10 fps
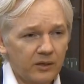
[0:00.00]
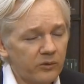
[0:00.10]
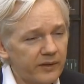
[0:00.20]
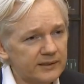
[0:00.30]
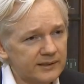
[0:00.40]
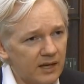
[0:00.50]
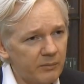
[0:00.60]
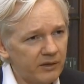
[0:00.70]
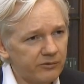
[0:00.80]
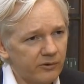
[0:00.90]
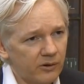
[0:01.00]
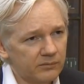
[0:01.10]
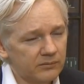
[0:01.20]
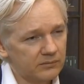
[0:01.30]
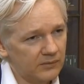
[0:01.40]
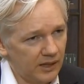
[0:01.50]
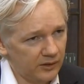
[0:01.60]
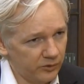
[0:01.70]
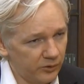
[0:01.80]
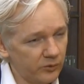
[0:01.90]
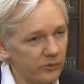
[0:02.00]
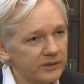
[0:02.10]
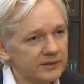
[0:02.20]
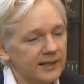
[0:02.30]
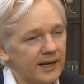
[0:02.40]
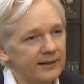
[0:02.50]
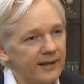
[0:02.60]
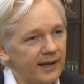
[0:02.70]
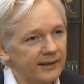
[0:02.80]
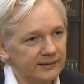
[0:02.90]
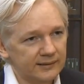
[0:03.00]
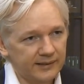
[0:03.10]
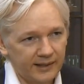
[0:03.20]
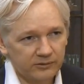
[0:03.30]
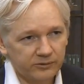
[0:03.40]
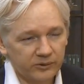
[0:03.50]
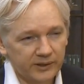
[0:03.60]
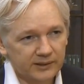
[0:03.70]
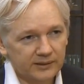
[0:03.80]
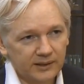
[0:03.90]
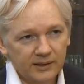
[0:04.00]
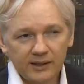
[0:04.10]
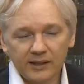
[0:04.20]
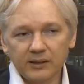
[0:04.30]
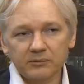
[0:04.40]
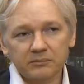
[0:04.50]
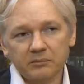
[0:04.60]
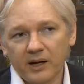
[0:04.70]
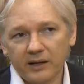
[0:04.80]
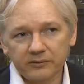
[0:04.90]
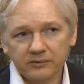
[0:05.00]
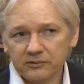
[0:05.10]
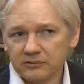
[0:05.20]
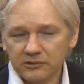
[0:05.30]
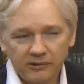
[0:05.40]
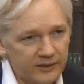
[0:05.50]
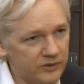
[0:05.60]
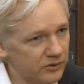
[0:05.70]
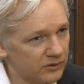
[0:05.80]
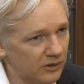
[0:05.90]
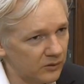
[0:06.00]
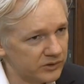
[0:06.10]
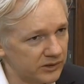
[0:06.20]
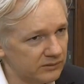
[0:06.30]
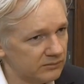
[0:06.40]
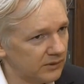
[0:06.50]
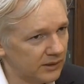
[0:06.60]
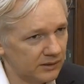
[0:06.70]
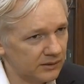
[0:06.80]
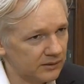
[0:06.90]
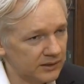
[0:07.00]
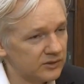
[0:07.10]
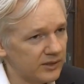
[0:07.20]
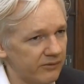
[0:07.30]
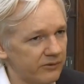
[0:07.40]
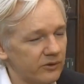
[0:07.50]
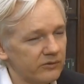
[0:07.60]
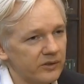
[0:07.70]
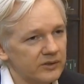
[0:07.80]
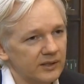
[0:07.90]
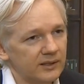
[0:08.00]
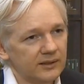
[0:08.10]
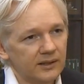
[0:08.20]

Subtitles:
Well, that's coming from a Google that started out in California, part of grad student culture in Stanford University.